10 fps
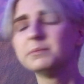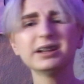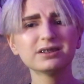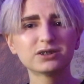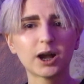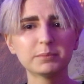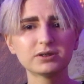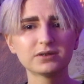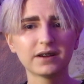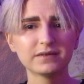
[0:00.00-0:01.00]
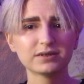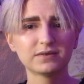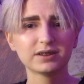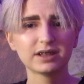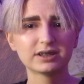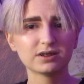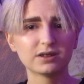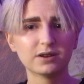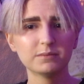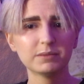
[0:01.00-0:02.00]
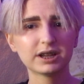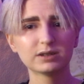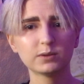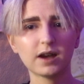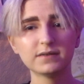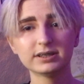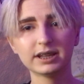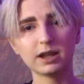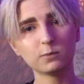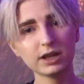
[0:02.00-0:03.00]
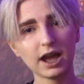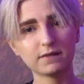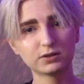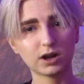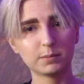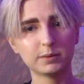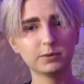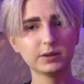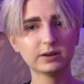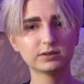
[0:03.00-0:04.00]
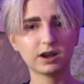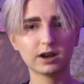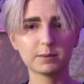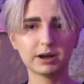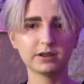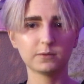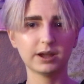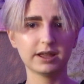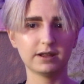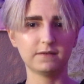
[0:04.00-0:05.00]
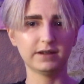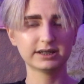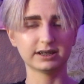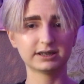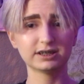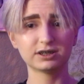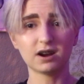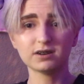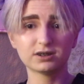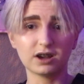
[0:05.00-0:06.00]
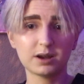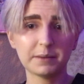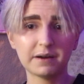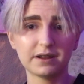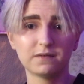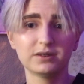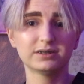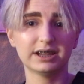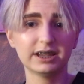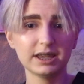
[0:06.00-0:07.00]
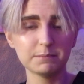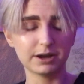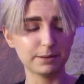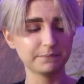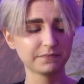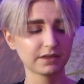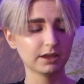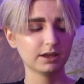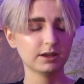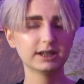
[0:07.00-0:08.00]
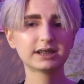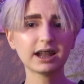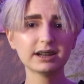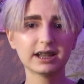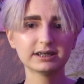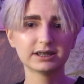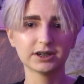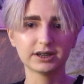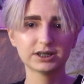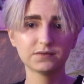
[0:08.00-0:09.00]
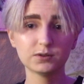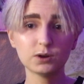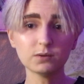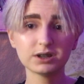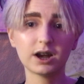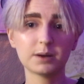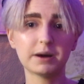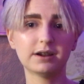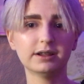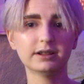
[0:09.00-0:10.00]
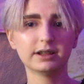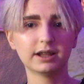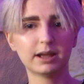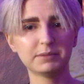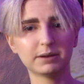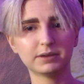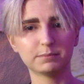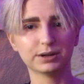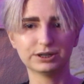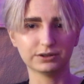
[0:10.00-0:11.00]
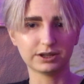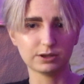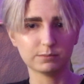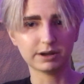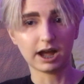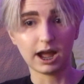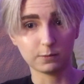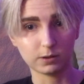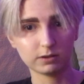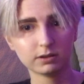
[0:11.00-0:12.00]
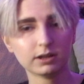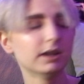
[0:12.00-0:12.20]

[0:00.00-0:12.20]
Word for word: make the trauma survivors feel less alone because we often say we have trauma, but we don't talk about it the way it affects us because it's hard to talk about and it feels icky, but it's kind of necessary because if you don't talk about it, I mean, I'm not pressuring you, but I will.